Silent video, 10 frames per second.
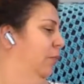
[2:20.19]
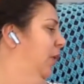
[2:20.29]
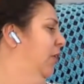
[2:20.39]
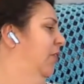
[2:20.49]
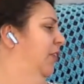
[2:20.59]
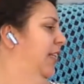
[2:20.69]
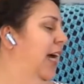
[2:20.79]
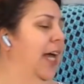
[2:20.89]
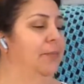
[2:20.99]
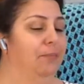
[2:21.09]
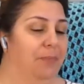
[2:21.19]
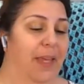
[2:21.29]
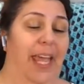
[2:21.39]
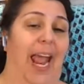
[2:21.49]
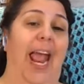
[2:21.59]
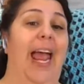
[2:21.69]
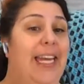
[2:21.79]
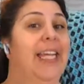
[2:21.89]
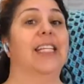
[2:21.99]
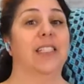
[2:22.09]
Beautifully done.
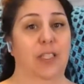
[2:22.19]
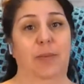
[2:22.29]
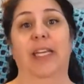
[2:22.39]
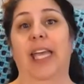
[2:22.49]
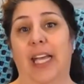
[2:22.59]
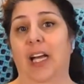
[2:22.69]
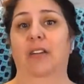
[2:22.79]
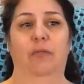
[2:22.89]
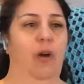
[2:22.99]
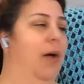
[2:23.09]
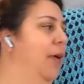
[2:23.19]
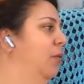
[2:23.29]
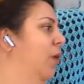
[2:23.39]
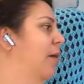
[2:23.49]
And in speaking of Robin,